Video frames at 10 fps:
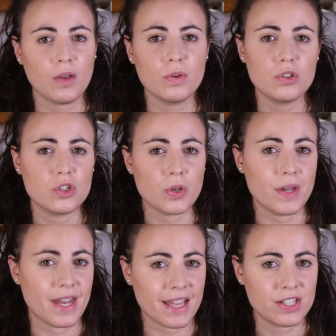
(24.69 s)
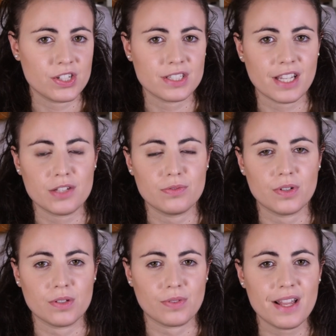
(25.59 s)
I want to show you an exercise
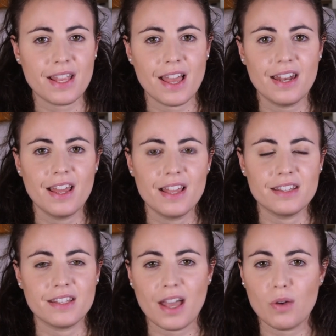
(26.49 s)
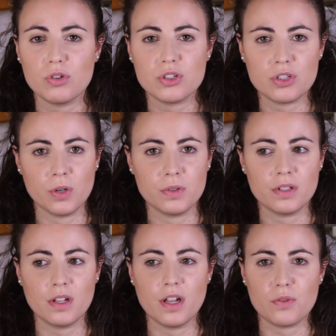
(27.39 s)
for the right hand that I was
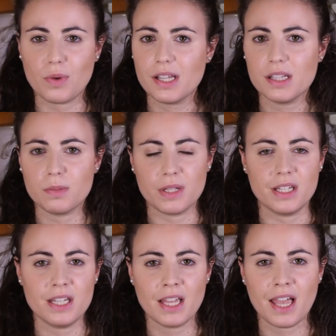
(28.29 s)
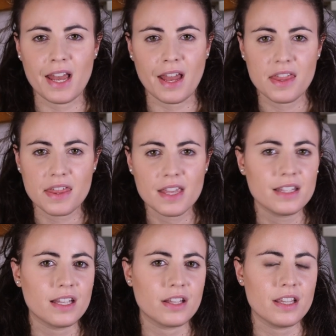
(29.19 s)
shown right in the beginning, and I
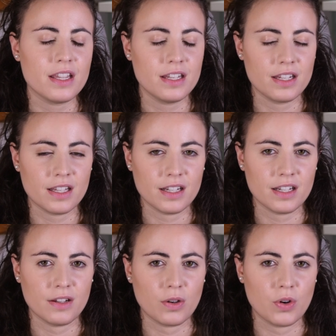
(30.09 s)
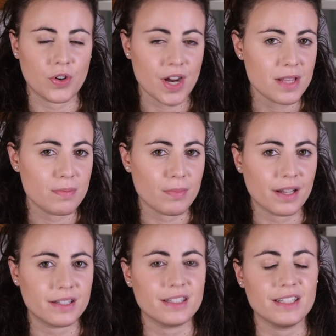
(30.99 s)
think that in a great
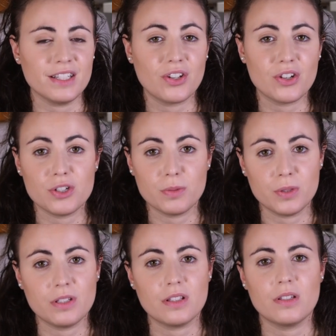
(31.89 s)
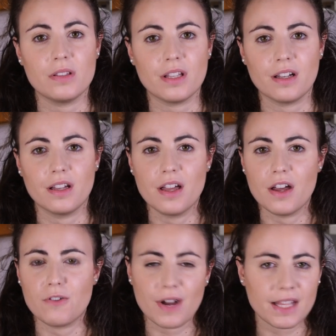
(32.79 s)
manner it contributed to the
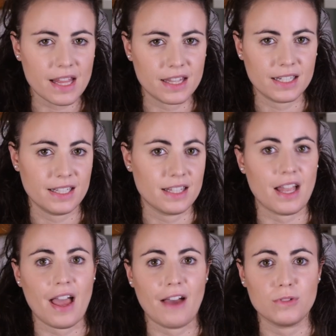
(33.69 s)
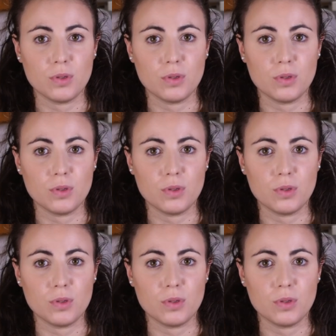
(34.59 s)
right hand technique that I have